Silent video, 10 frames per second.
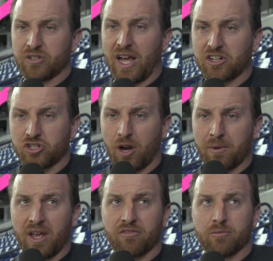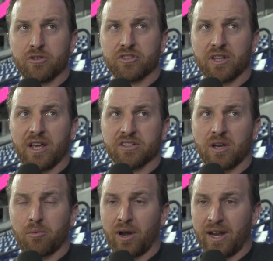Zach Charbonnet from UCLA is
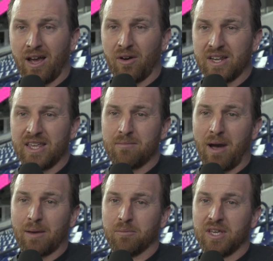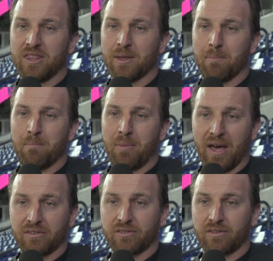up right now, and he might be the
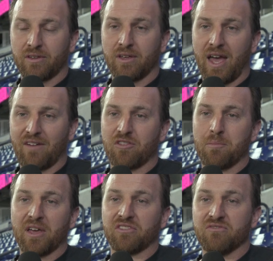best, have the best